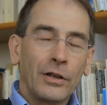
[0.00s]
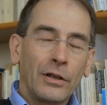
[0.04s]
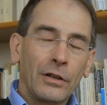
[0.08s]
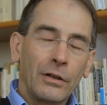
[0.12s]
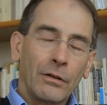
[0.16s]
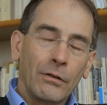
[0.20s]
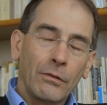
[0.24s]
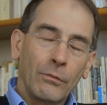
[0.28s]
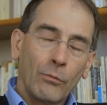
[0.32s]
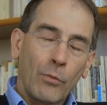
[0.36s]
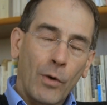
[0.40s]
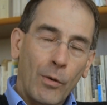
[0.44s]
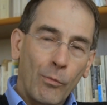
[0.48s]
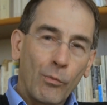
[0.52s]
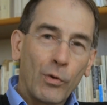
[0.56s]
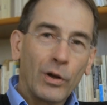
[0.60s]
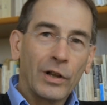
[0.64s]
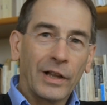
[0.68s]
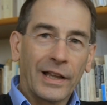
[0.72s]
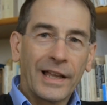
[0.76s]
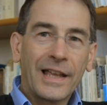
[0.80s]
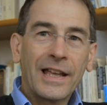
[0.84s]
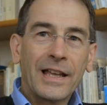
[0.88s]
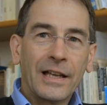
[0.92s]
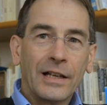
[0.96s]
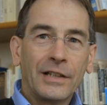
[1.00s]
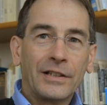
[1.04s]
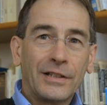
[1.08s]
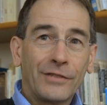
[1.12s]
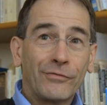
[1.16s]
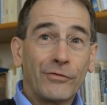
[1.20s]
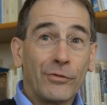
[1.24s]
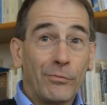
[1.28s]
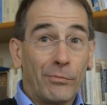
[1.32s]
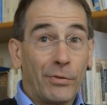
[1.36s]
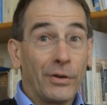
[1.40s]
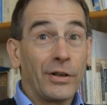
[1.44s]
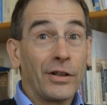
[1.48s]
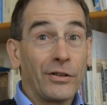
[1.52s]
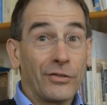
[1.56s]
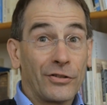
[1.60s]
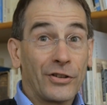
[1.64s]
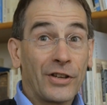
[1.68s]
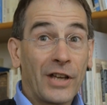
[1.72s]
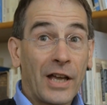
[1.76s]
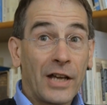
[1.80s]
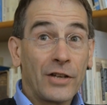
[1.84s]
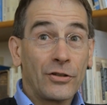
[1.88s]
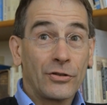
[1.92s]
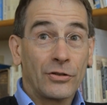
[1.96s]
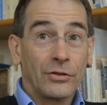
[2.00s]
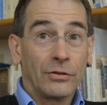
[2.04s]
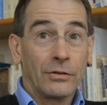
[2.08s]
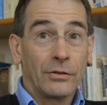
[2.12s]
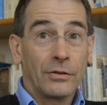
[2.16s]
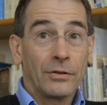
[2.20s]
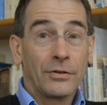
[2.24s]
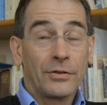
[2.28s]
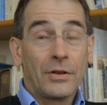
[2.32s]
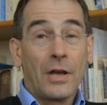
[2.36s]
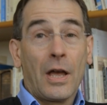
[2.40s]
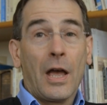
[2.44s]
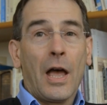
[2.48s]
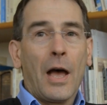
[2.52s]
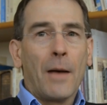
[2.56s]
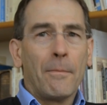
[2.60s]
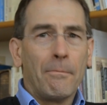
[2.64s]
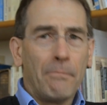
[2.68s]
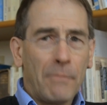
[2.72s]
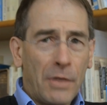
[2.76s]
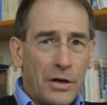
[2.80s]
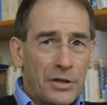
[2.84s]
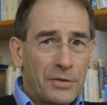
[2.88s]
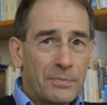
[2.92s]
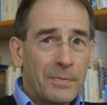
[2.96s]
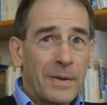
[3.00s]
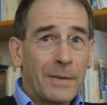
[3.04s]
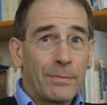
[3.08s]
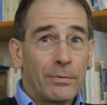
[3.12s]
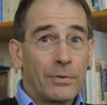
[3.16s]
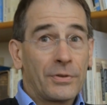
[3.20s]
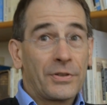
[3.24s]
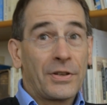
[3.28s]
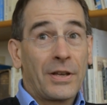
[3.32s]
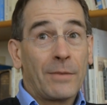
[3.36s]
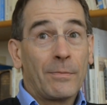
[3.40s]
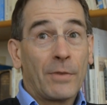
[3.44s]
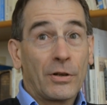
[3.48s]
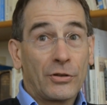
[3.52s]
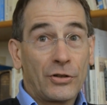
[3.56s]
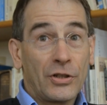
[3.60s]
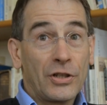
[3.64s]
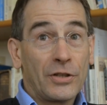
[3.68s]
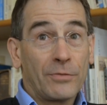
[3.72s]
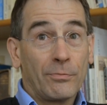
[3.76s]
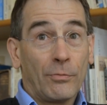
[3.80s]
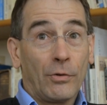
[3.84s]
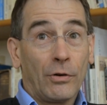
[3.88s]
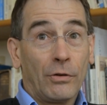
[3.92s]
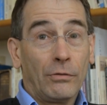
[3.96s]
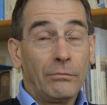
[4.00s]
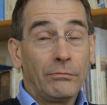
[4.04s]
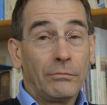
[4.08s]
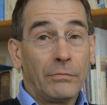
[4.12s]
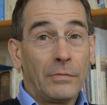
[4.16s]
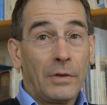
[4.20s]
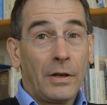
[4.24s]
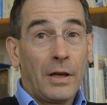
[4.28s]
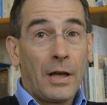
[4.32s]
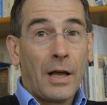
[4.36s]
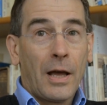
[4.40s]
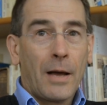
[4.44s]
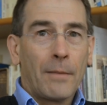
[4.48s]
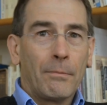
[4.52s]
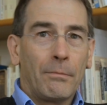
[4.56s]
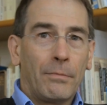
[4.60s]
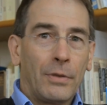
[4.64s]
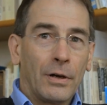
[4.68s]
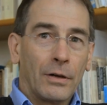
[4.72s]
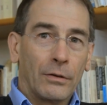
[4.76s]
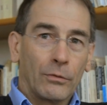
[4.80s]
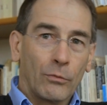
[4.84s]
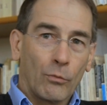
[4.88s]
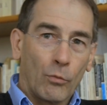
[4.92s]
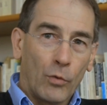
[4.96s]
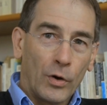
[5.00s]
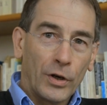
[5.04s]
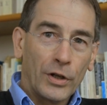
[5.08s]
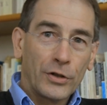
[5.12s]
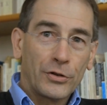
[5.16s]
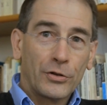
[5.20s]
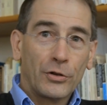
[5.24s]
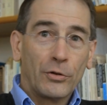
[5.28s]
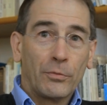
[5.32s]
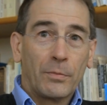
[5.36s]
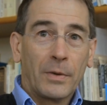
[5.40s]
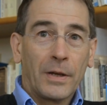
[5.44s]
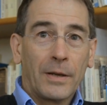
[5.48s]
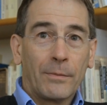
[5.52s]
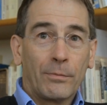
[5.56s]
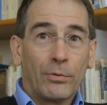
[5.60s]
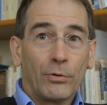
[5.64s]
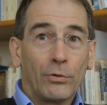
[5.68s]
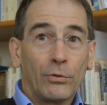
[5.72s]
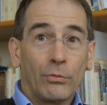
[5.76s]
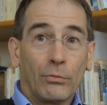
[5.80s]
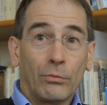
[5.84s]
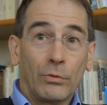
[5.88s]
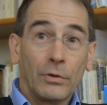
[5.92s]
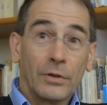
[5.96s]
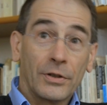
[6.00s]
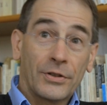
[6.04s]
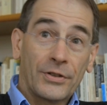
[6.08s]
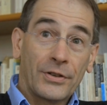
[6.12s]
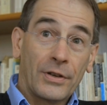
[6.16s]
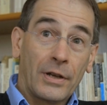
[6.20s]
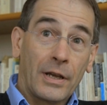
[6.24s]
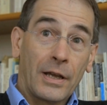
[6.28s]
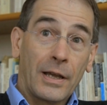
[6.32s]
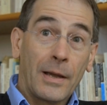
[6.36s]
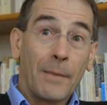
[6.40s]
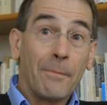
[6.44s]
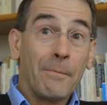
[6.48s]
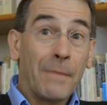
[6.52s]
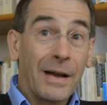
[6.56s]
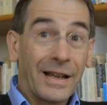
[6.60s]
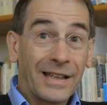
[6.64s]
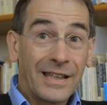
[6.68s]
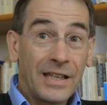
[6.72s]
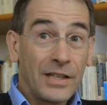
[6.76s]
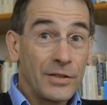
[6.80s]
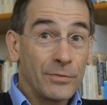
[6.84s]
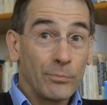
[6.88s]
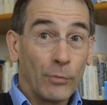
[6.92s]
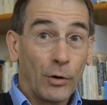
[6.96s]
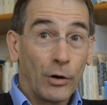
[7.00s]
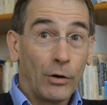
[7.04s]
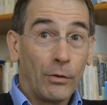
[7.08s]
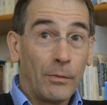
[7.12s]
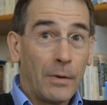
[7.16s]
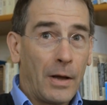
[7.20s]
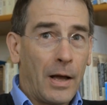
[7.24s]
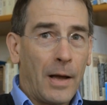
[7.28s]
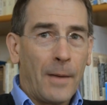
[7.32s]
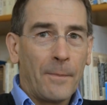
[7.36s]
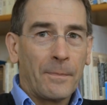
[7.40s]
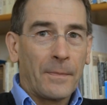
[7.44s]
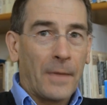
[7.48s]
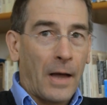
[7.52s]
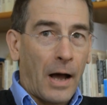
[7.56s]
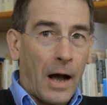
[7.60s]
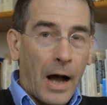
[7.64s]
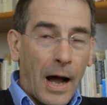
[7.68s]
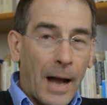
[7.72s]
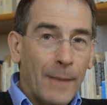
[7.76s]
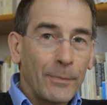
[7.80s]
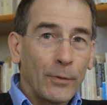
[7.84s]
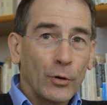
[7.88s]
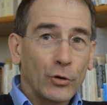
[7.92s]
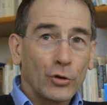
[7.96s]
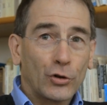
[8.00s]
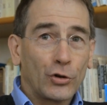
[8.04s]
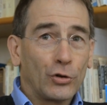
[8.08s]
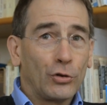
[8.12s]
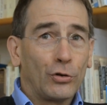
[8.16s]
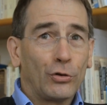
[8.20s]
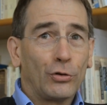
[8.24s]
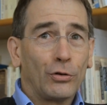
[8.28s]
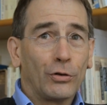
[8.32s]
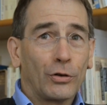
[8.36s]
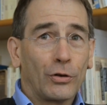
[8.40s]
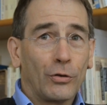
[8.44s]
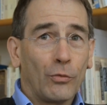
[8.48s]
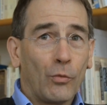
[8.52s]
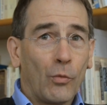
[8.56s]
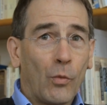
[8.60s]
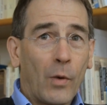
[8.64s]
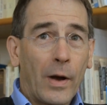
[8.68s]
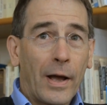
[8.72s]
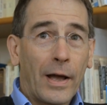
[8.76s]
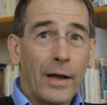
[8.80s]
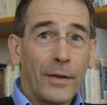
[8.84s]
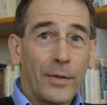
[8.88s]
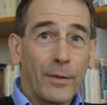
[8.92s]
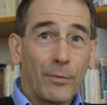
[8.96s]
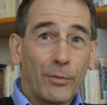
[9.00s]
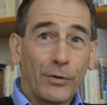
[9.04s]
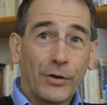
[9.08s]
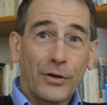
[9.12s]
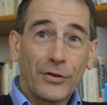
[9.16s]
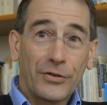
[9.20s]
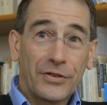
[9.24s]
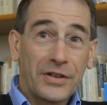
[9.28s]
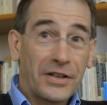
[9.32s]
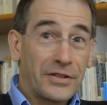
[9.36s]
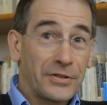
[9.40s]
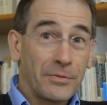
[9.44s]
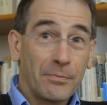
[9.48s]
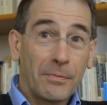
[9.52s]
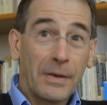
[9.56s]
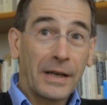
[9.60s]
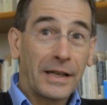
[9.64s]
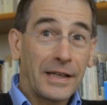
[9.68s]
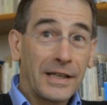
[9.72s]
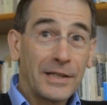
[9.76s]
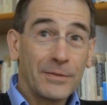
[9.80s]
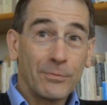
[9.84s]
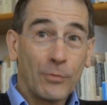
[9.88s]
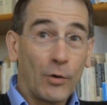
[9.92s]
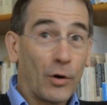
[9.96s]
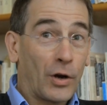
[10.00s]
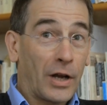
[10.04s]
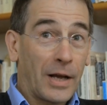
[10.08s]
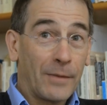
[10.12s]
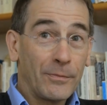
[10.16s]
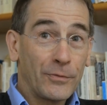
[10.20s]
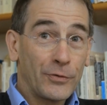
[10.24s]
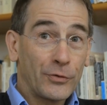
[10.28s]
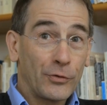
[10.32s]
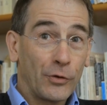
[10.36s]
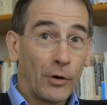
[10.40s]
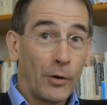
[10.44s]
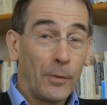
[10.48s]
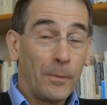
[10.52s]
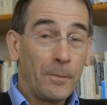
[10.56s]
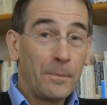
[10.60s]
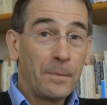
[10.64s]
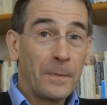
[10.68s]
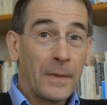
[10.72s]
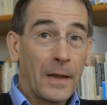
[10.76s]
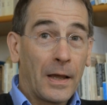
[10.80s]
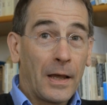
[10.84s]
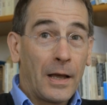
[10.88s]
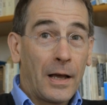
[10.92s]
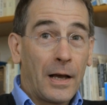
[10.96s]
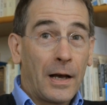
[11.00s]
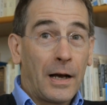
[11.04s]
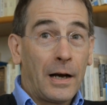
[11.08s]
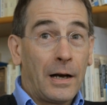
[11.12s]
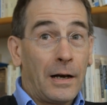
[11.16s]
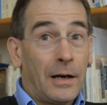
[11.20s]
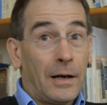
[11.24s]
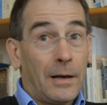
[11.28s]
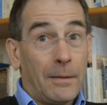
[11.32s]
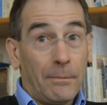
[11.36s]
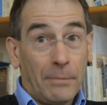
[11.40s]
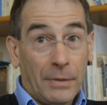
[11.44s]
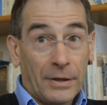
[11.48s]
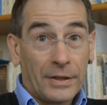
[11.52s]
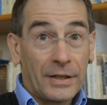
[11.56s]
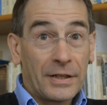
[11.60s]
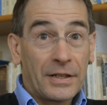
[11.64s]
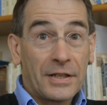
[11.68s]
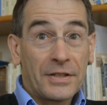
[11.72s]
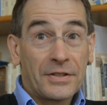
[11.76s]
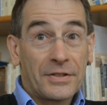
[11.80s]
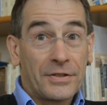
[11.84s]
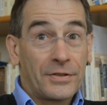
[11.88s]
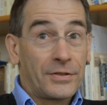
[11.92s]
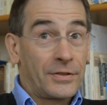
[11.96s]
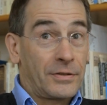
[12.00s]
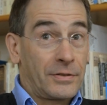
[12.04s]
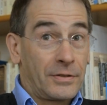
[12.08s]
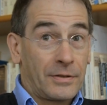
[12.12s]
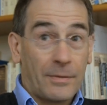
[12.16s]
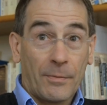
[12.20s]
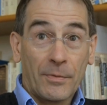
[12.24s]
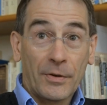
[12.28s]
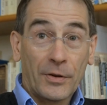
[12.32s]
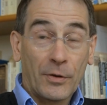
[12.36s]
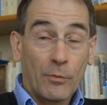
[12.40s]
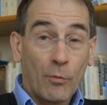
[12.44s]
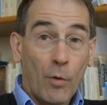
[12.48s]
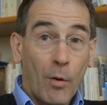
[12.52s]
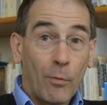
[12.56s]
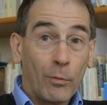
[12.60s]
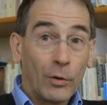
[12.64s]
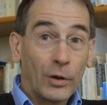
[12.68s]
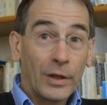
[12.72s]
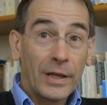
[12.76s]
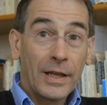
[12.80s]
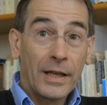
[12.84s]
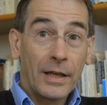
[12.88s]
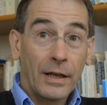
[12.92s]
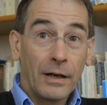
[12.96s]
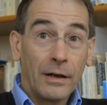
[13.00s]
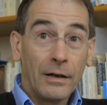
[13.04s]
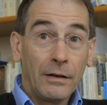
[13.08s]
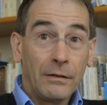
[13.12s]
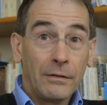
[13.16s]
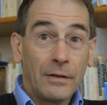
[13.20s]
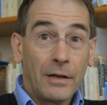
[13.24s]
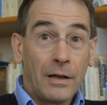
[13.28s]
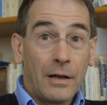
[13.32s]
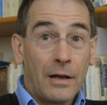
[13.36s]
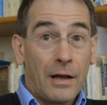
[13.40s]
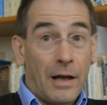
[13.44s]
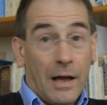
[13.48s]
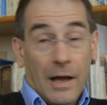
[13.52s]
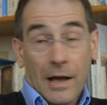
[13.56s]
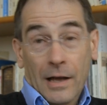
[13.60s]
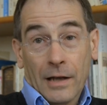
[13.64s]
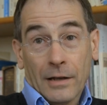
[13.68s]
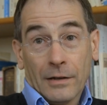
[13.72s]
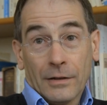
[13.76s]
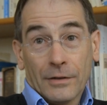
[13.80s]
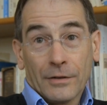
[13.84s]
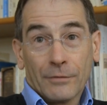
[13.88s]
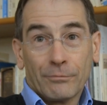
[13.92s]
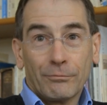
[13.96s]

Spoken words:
one will hear different pronunciations. Most people say machismo, but one or two people will say machismo. I'm not sure where the pronunciation machismo comes from, but it is something that one will hear, and